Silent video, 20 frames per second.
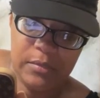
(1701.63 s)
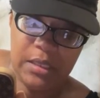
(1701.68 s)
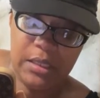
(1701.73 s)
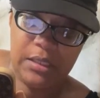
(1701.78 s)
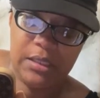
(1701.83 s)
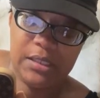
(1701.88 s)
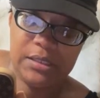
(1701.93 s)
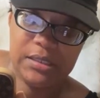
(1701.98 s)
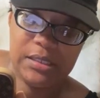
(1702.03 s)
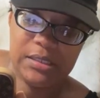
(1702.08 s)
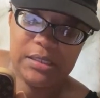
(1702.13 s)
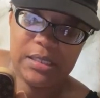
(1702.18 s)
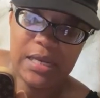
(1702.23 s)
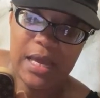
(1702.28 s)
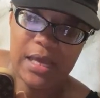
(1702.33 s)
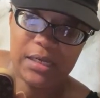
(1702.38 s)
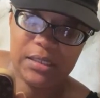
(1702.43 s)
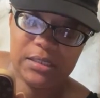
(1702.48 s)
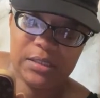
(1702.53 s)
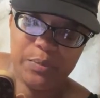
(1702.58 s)
this is
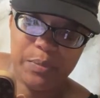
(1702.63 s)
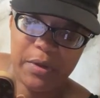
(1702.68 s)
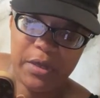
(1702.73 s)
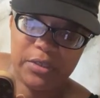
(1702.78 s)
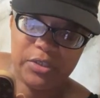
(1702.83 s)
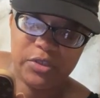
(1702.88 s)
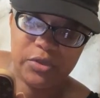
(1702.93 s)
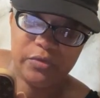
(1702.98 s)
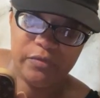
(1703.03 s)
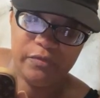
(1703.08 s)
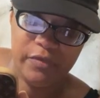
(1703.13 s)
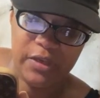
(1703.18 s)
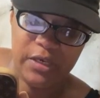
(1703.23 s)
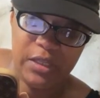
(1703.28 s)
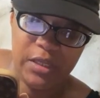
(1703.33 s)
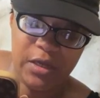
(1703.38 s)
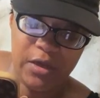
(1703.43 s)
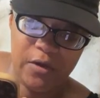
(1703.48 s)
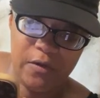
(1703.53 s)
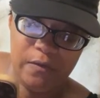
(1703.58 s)
not a sponsored
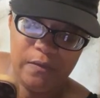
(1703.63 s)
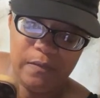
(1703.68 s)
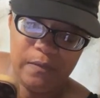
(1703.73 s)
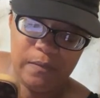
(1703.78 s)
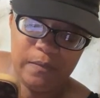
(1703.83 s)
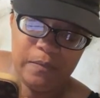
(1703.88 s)
video,